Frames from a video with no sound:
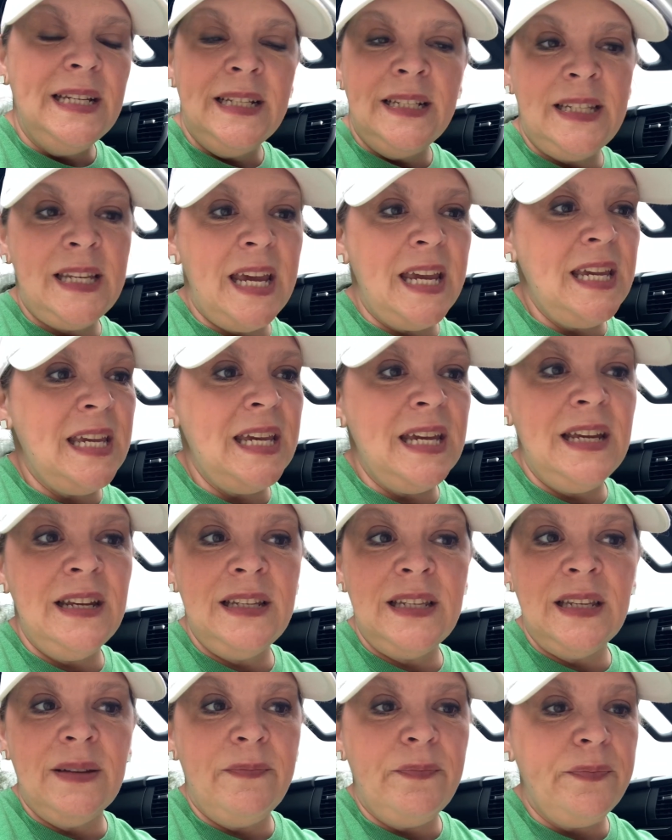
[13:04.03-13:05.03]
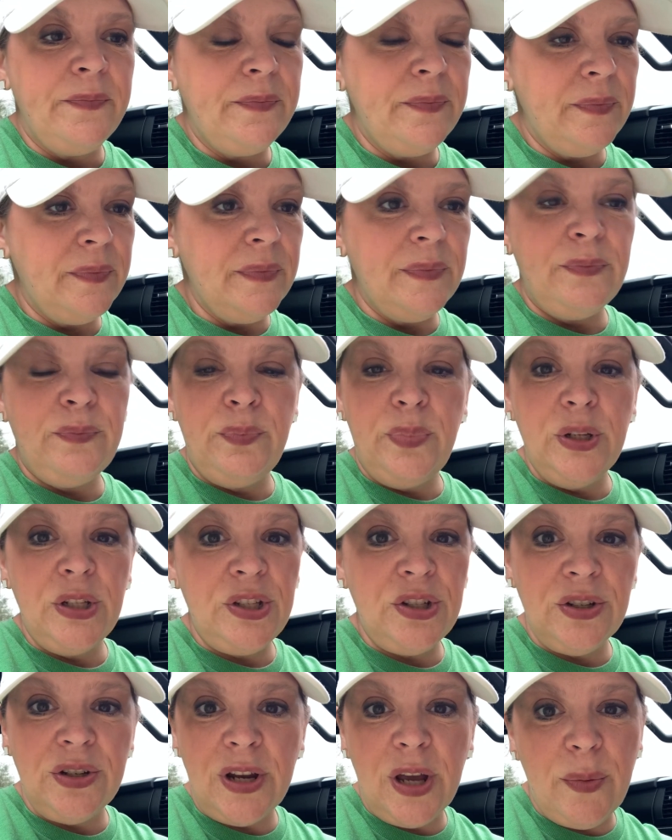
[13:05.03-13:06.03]
take it, put
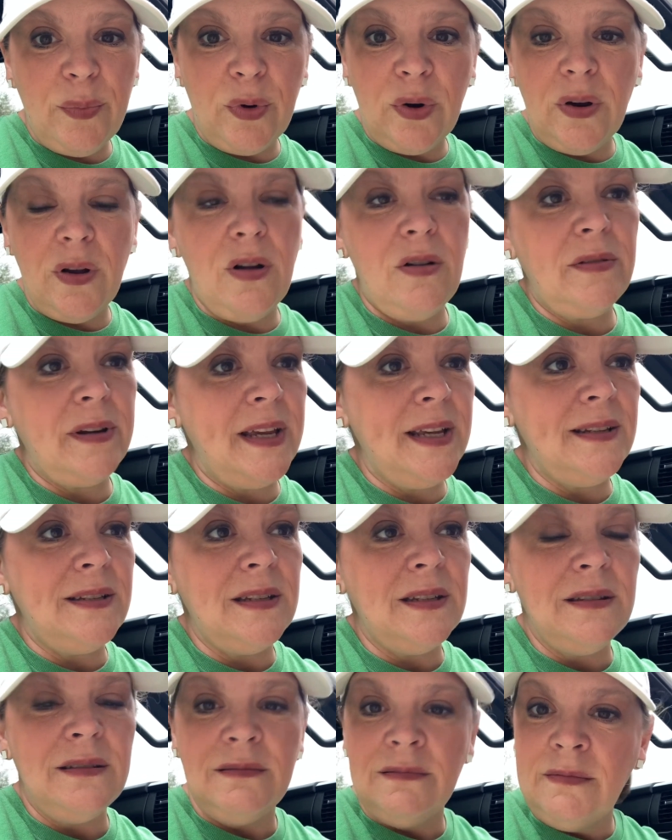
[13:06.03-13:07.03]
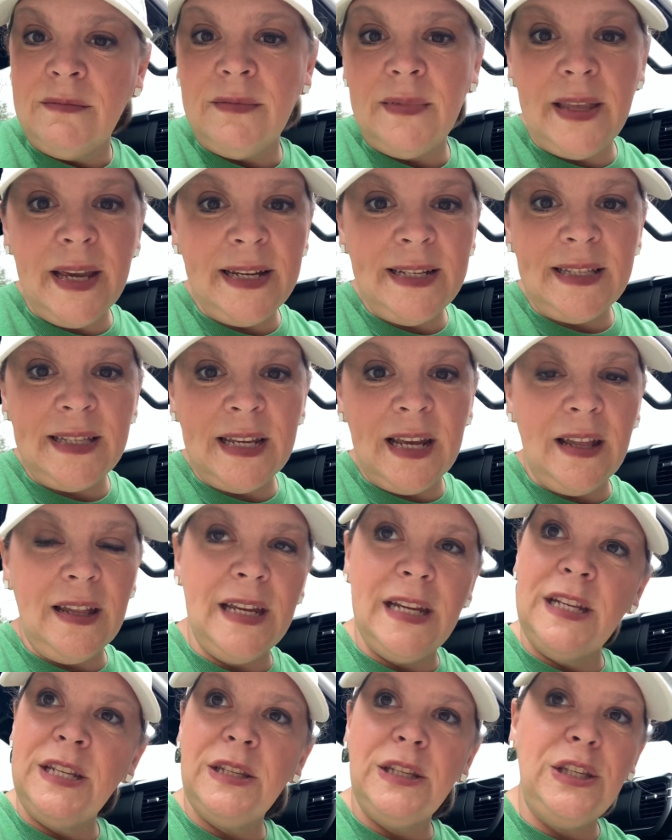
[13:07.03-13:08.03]
your number on it, they sell
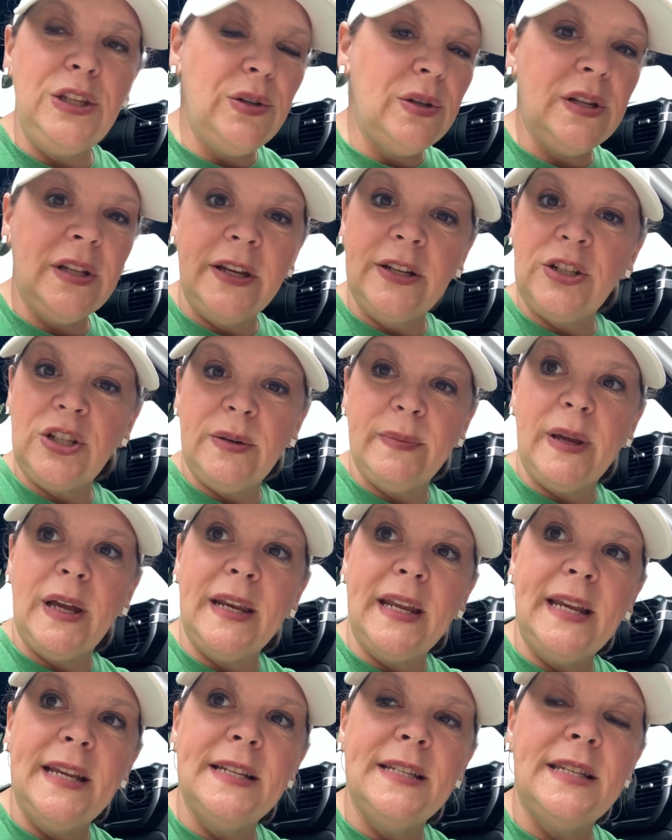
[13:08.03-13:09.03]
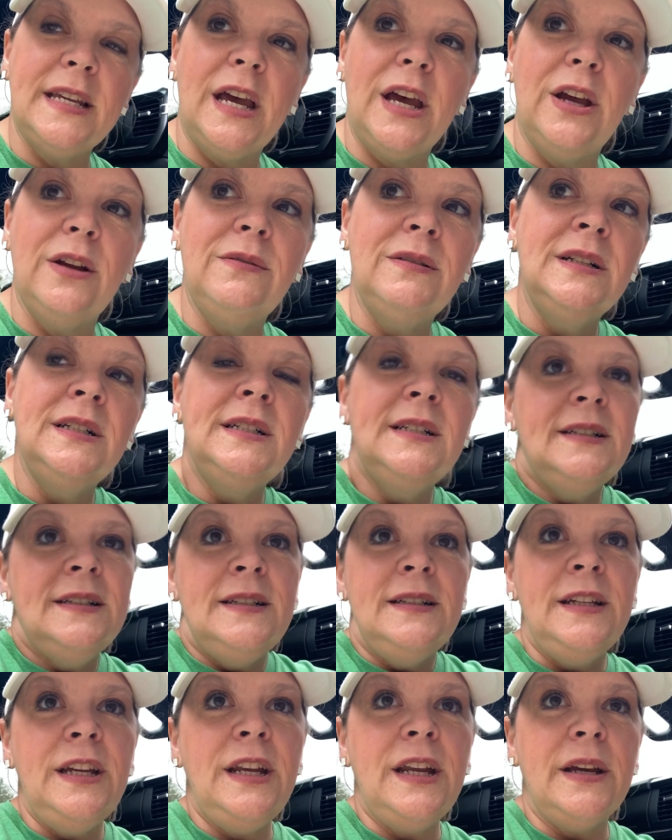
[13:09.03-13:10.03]
it, you collect your money. So,
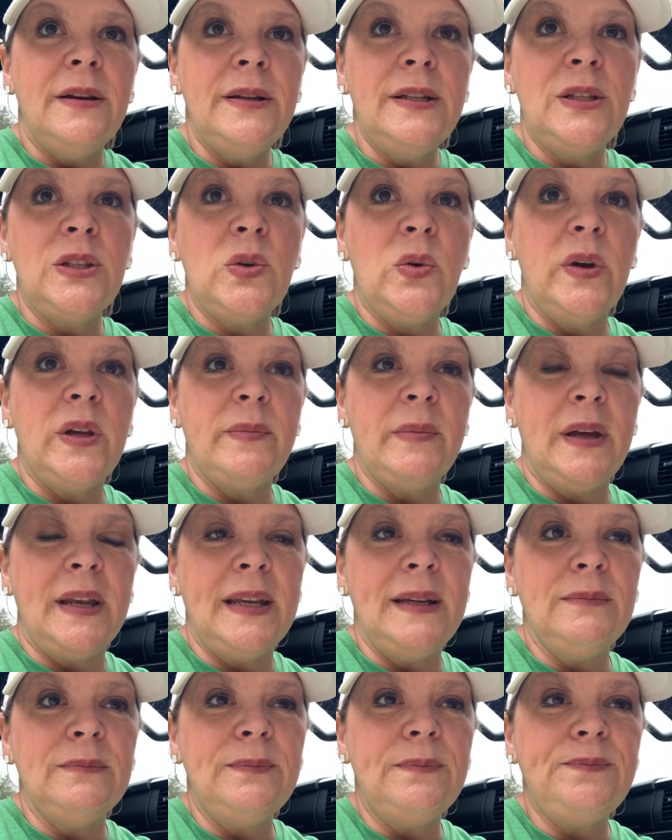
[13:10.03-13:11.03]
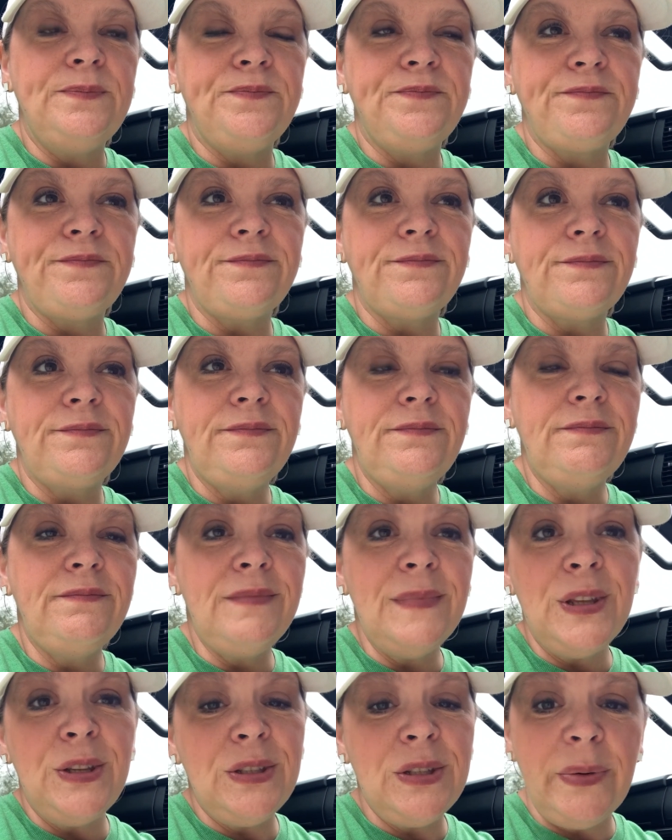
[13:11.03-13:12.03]
you know, it's quick money.
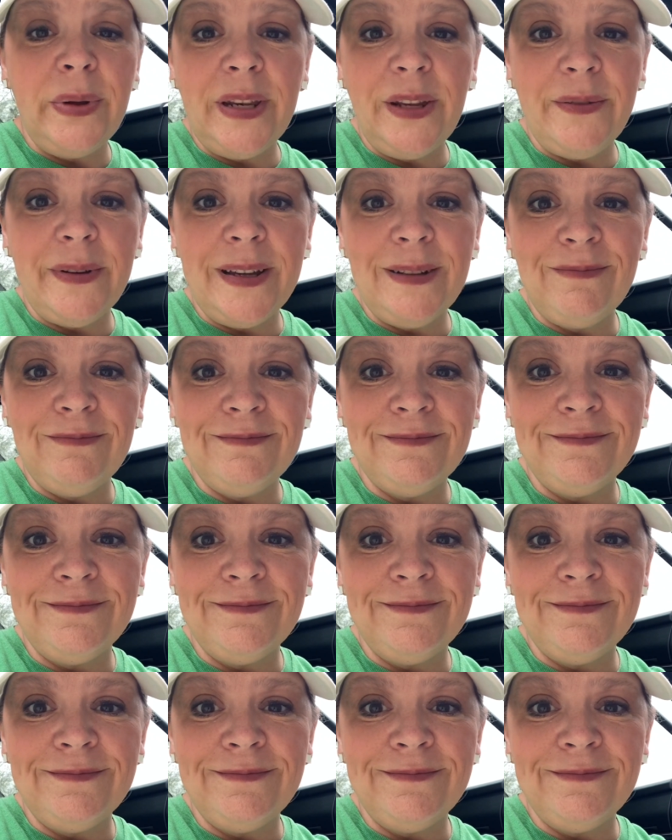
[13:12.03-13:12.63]
So anyway,